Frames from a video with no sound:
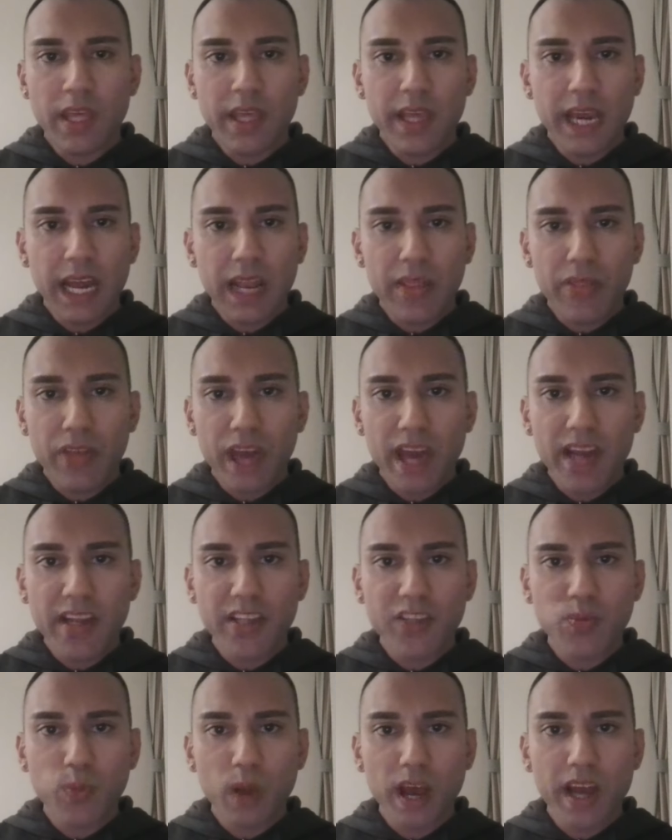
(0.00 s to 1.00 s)
And that
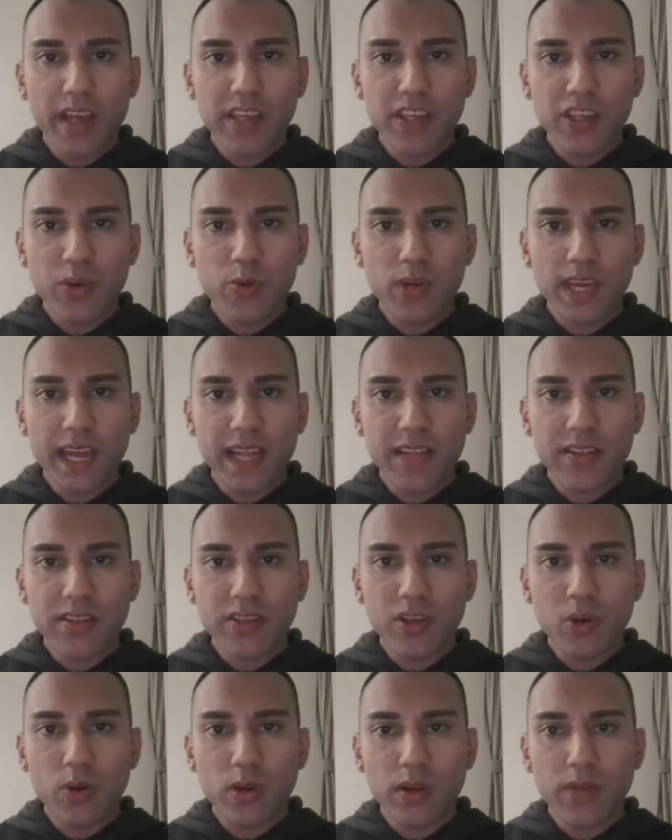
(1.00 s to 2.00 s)
is why you get
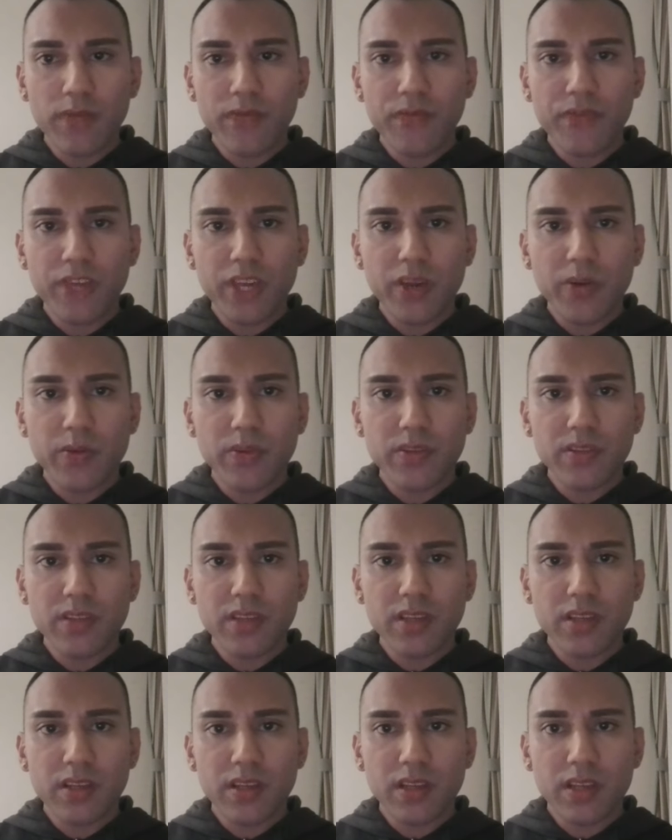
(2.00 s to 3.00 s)
so
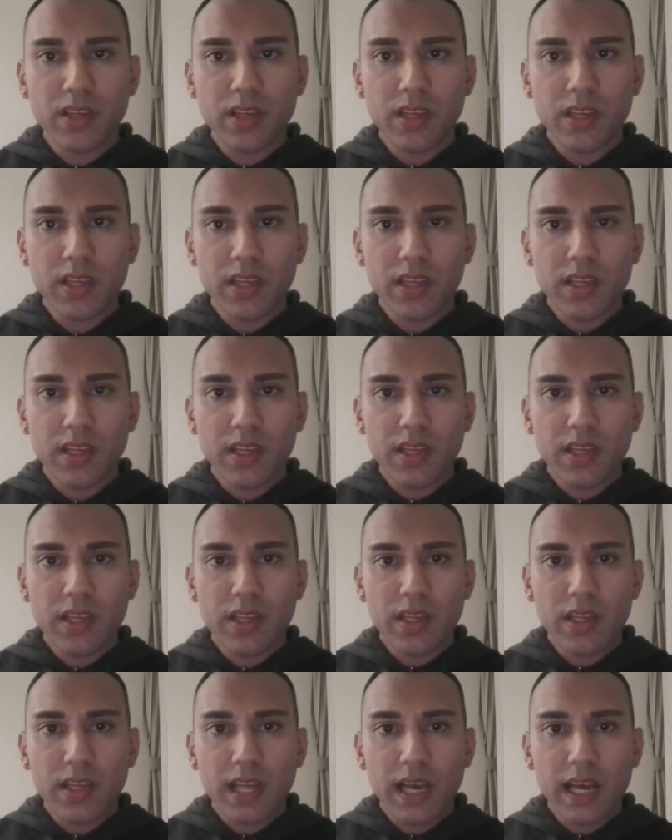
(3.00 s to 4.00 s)
confused
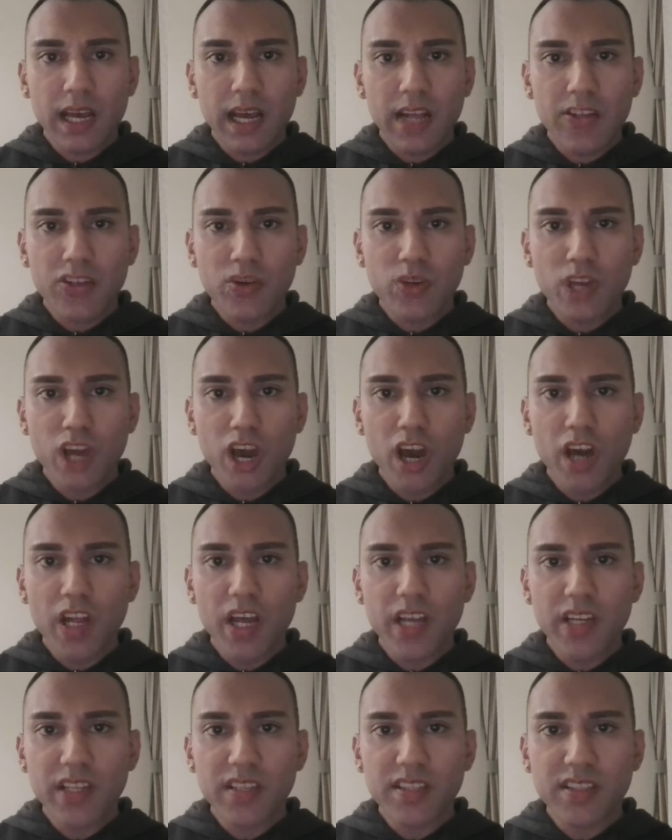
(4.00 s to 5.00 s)
and you can't
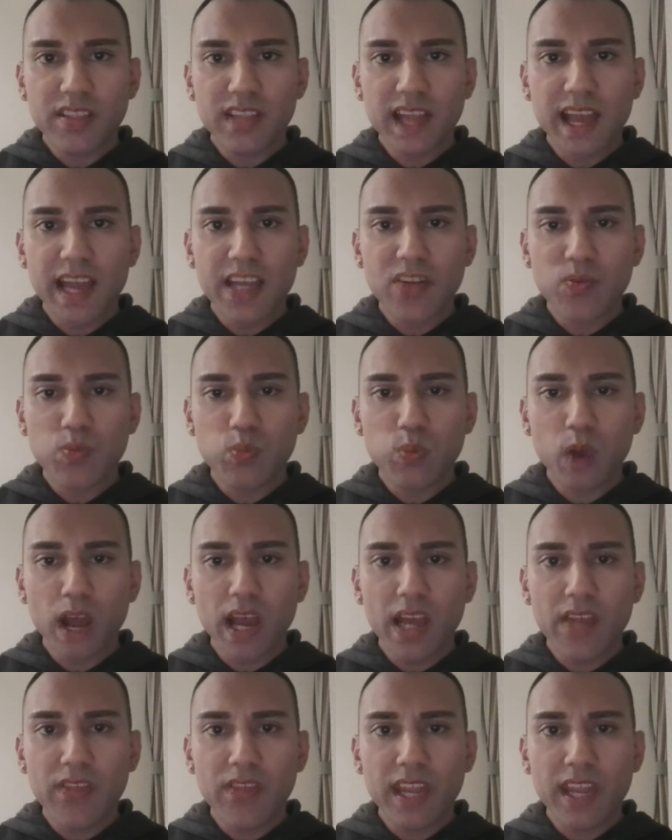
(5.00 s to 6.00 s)
understand
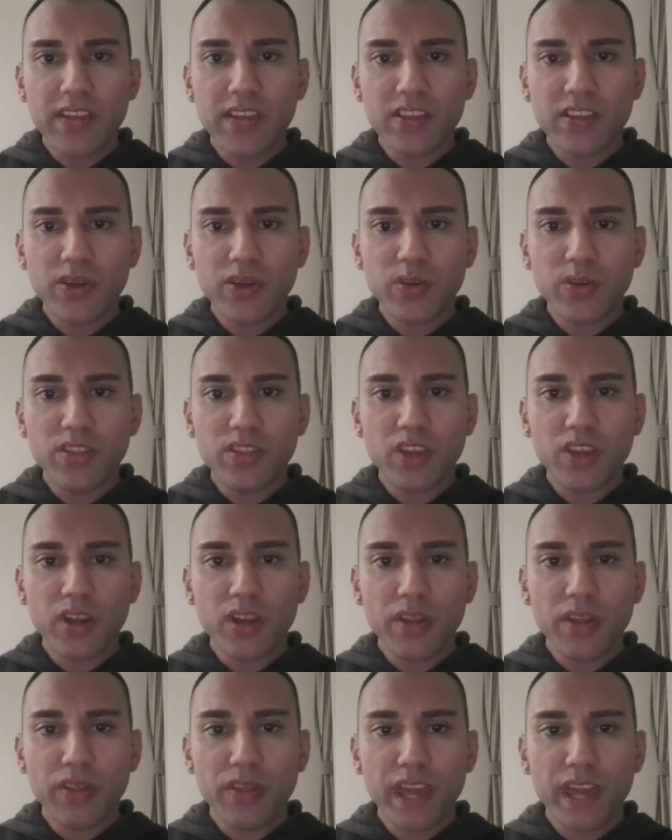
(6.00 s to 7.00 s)
why they do
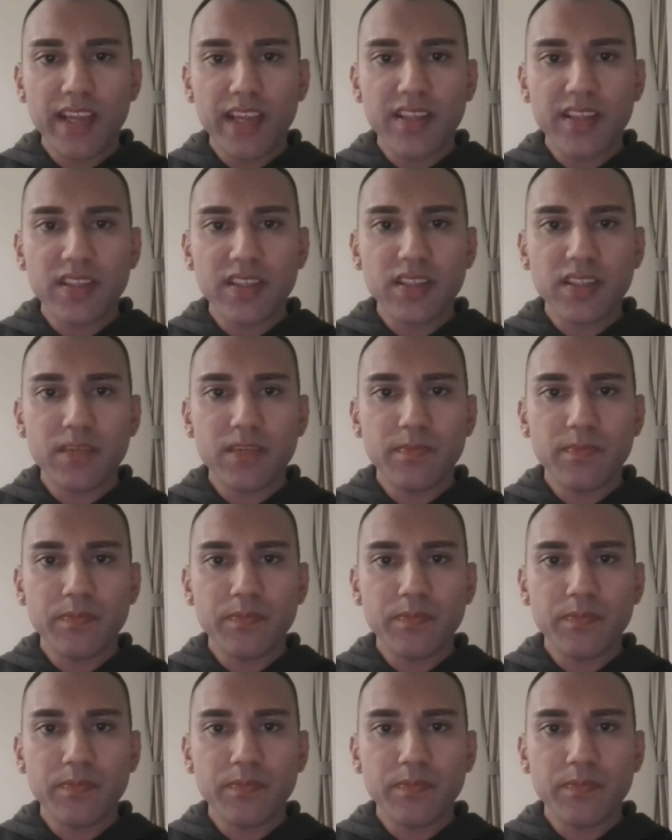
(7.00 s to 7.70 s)
certain things.